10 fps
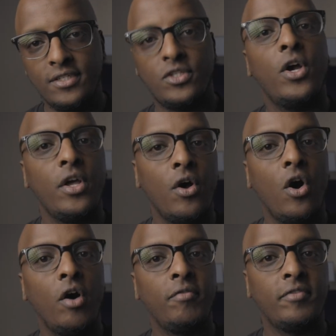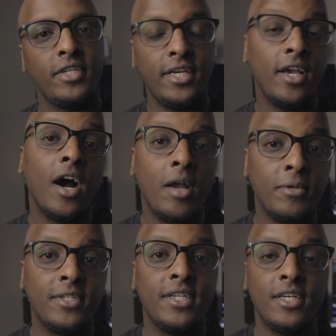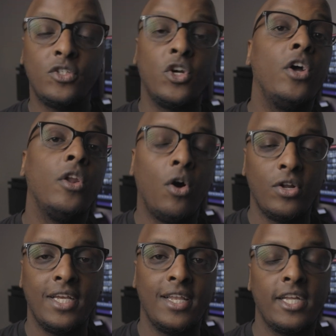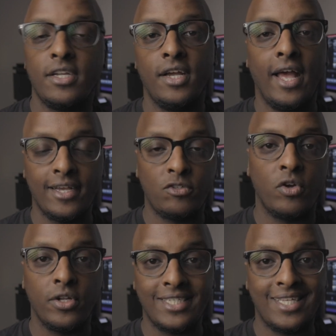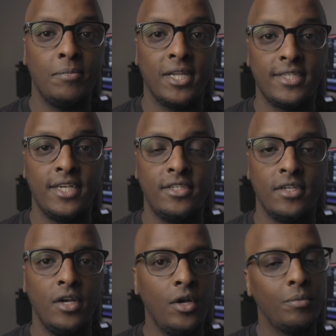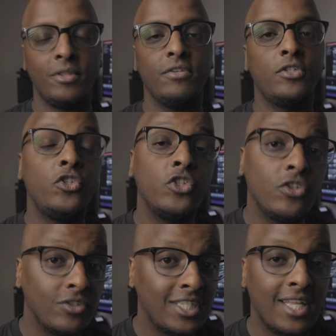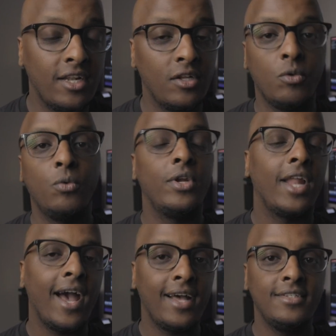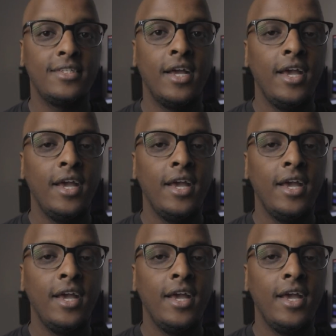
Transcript: turn off the IBIS and then turn on the electronic stabilization, whether it's just on standard or enhanced,